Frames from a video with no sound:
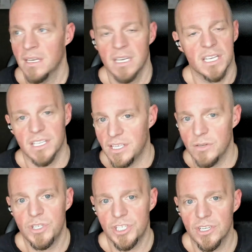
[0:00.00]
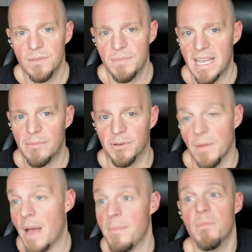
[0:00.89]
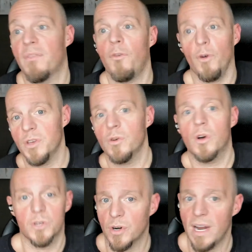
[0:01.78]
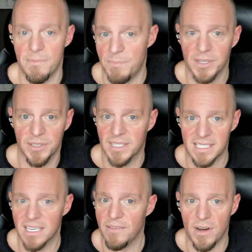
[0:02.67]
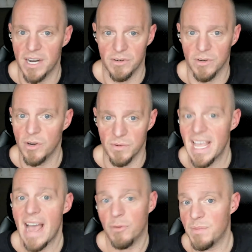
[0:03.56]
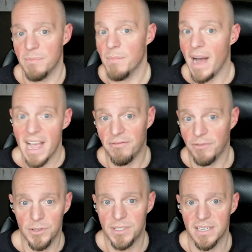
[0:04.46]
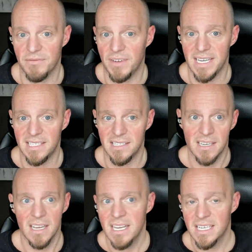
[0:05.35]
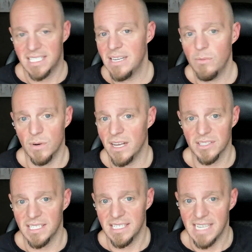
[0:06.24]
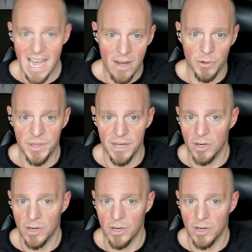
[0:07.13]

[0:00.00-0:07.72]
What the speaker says: You should be able, before you go try and building stuff on your own, that would be my first advice is see what else is out there. Go